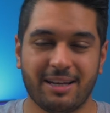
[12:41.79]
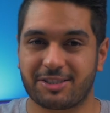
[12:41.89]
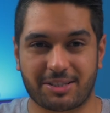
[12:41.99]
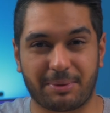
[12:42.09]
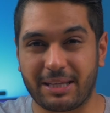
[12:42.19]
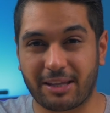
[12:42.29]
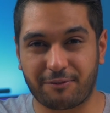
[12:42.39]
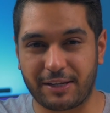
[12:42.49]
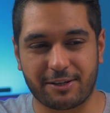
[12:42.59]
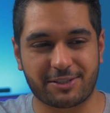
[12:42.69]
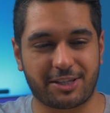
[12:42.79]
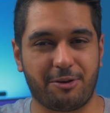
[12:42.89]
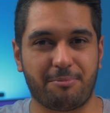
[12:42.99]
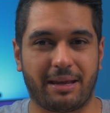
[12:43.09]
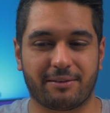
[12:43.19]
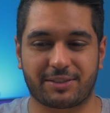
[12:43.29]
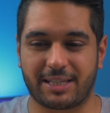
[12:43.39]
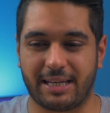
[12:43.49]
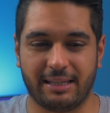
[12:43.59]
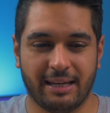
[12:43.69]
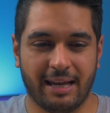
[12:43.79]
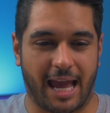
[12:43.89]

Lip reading: some of the other videos that you may have seen,